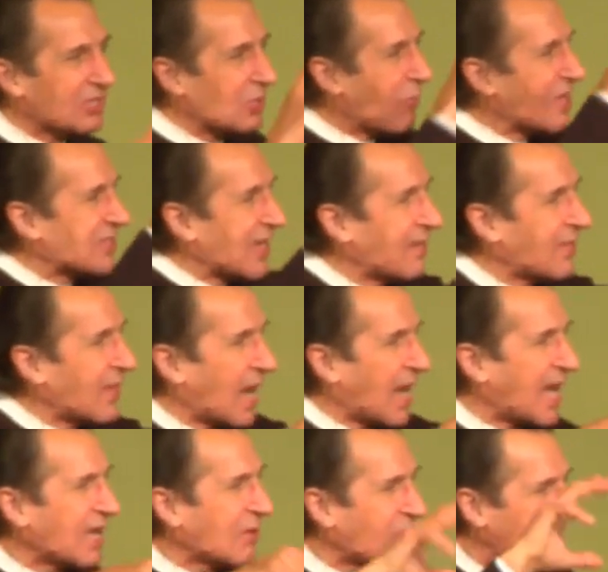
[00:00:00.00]
it wasn't in the
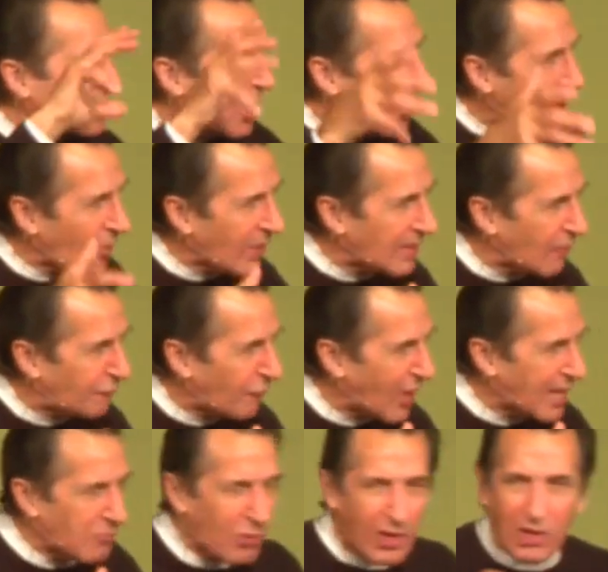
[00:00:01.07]
language or in the
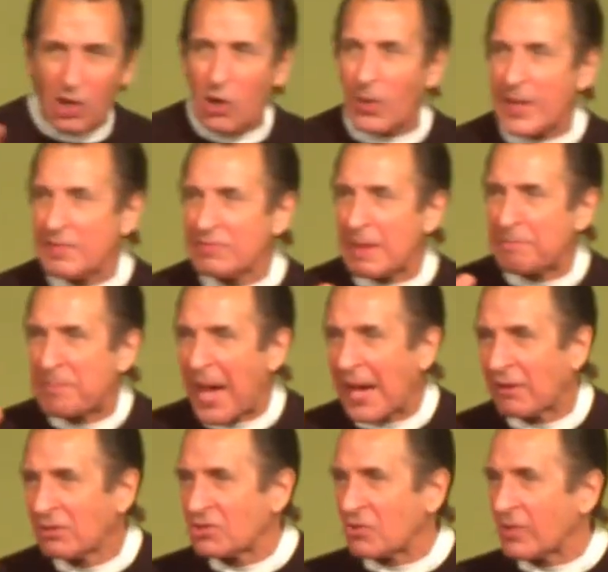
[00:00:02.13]
framework or in the
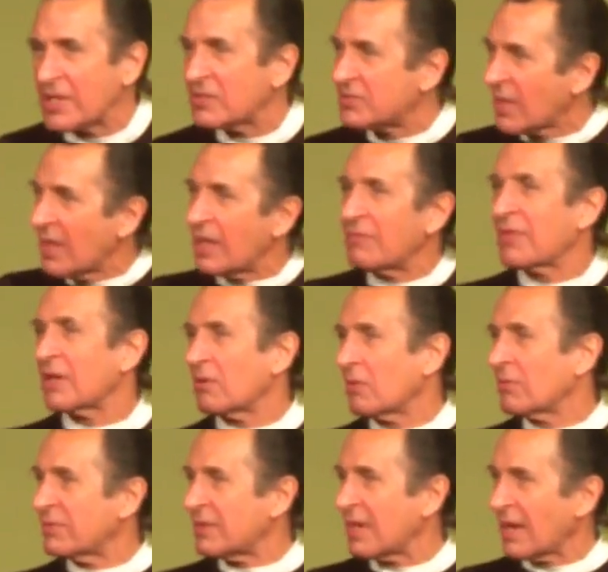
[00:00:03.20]
boundaries of their
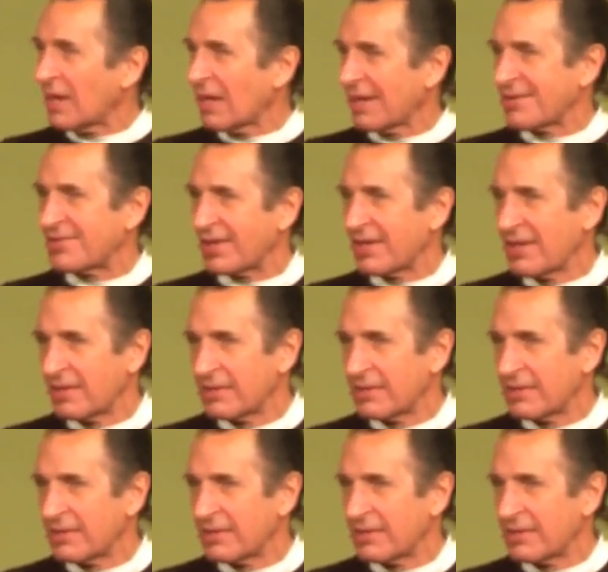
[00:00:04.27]
own theology.